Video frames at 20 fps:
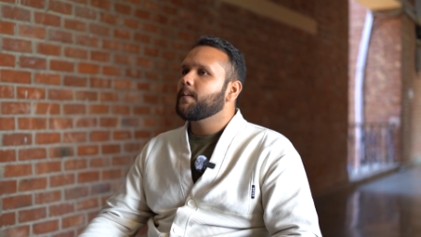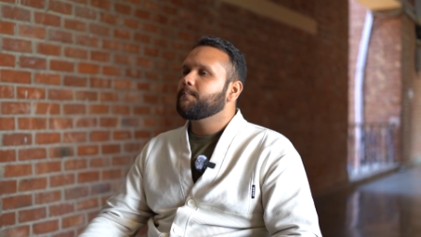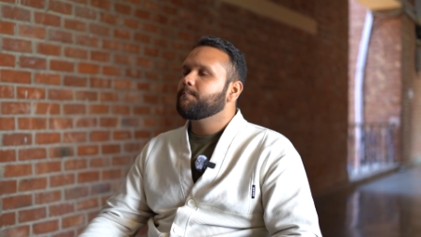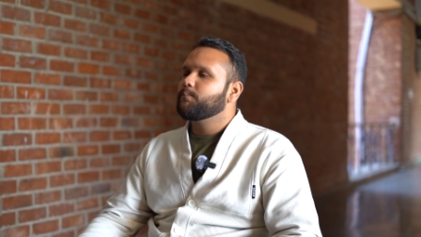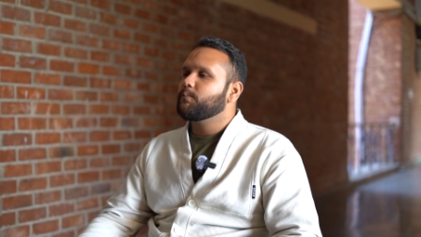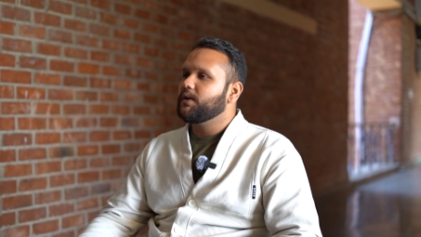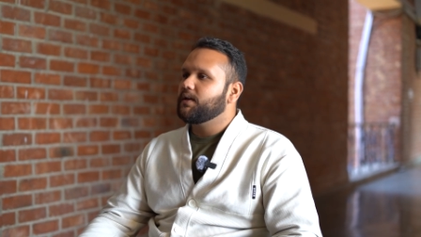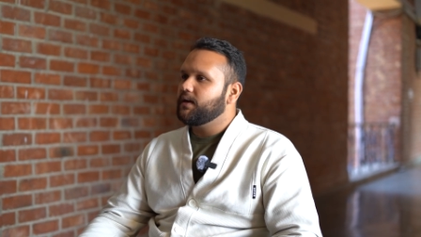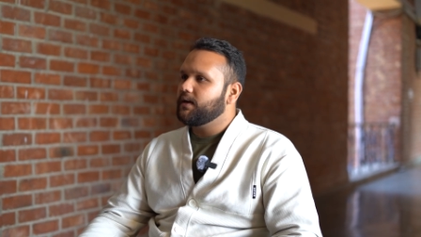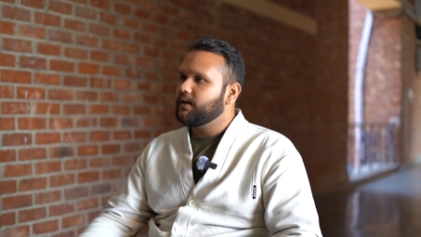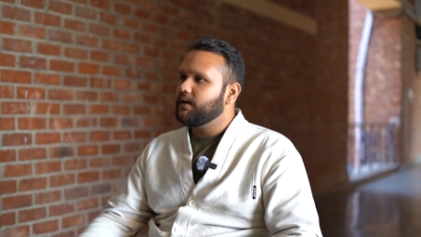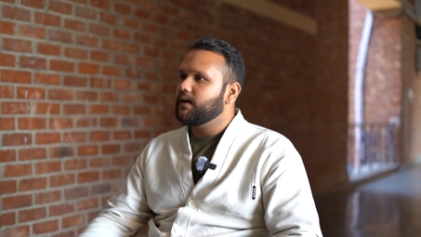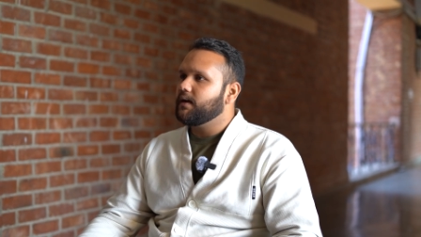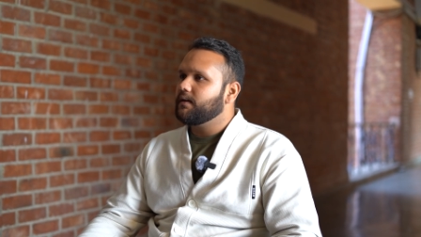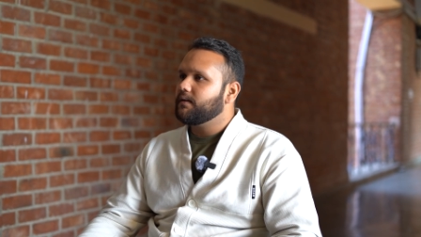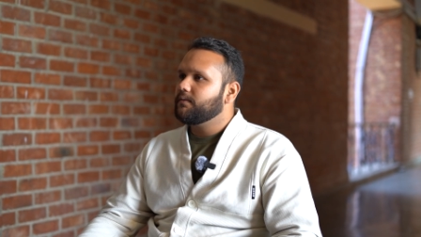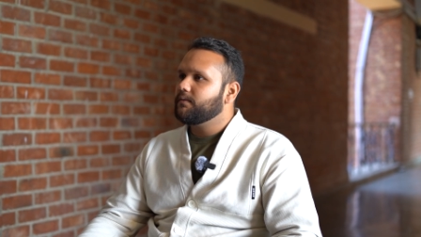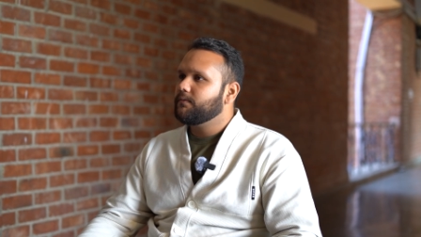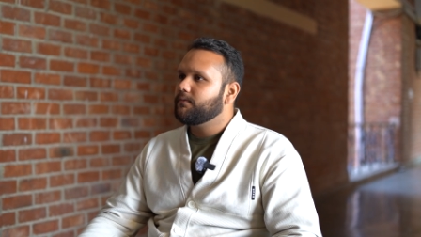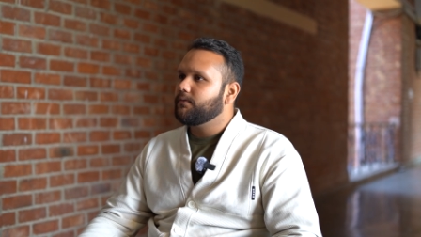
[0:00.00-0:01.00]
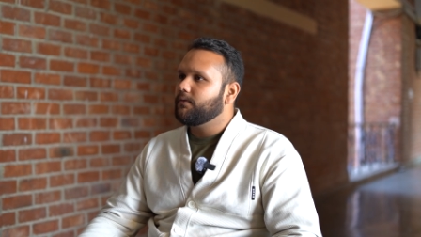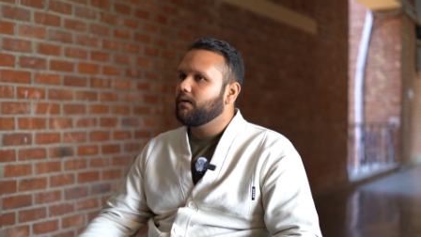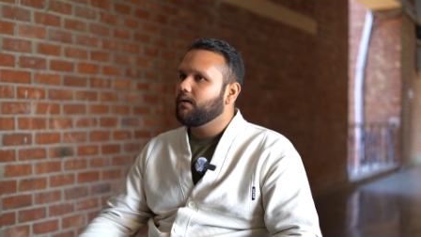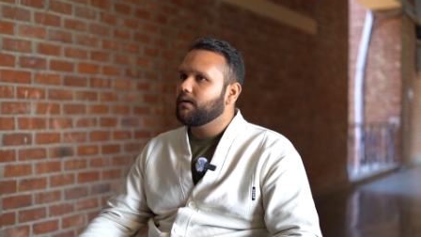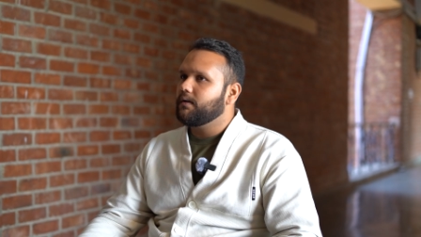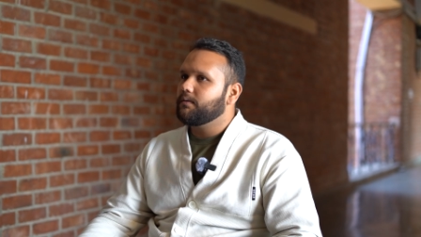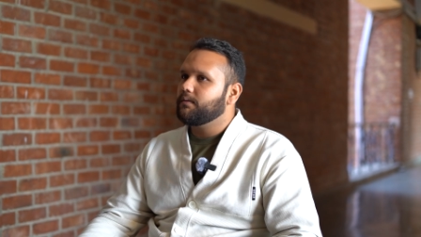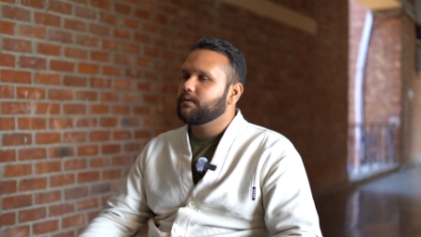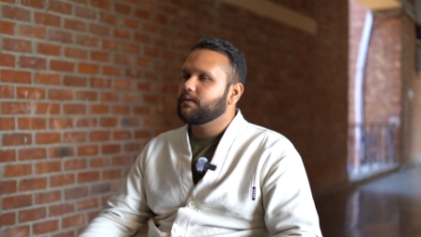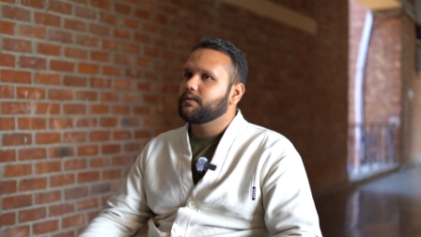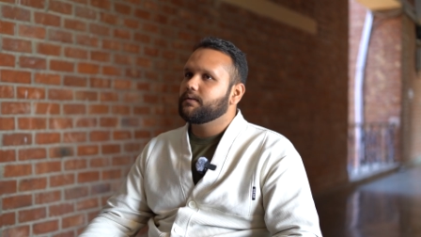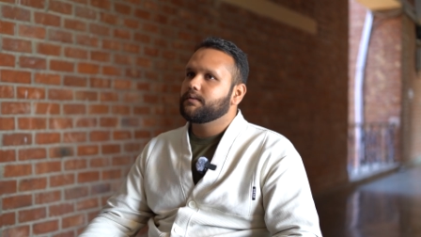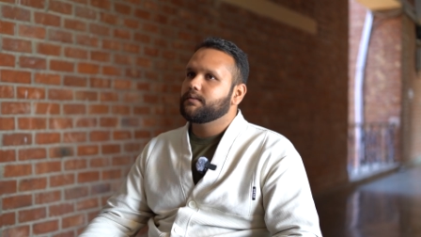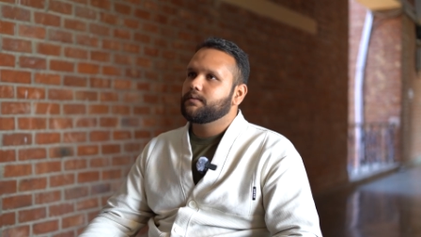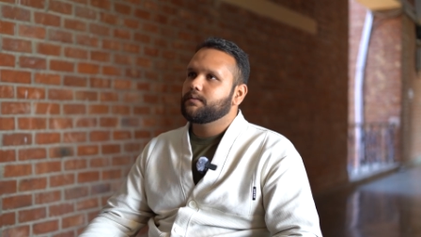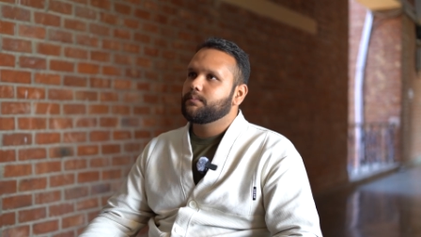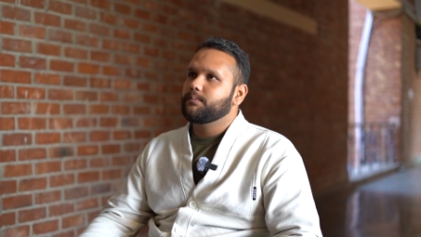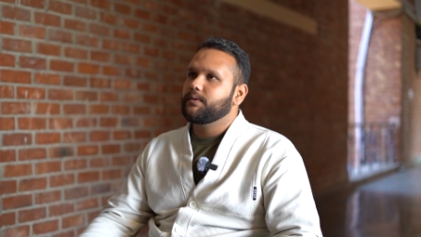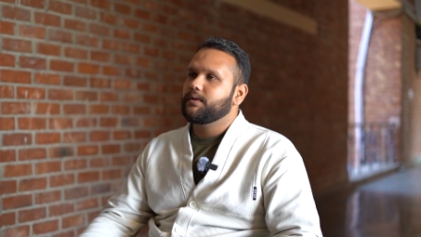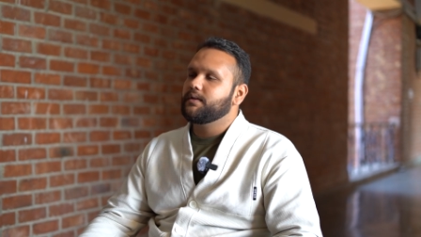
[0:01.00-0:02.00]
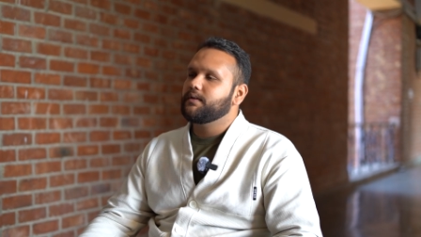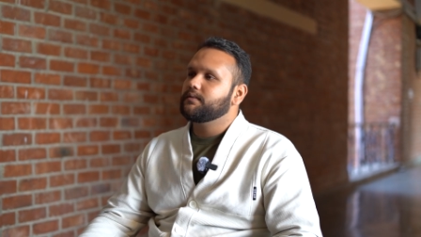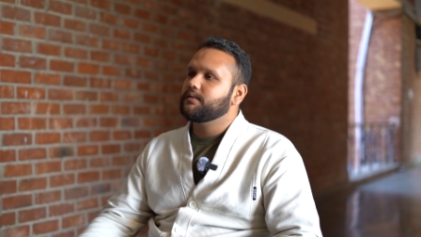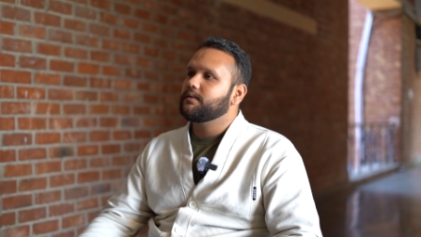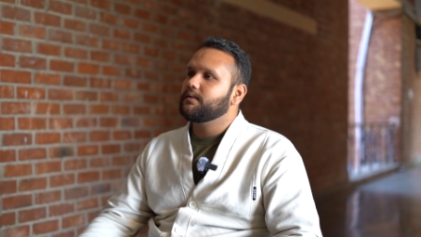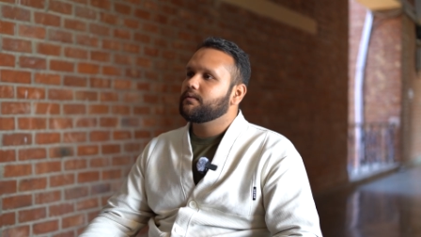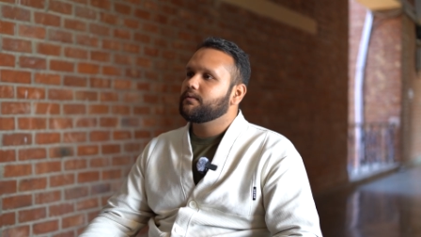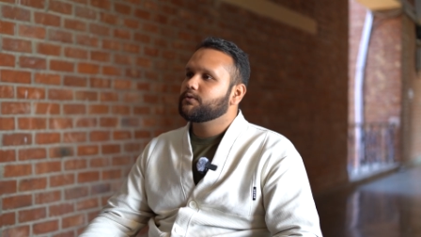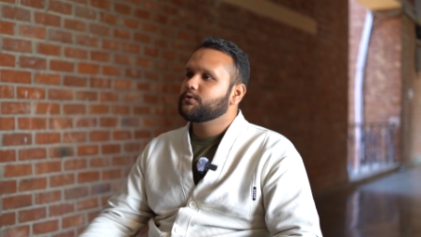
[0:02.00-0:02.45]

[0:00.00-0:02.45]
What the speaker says: in India for being the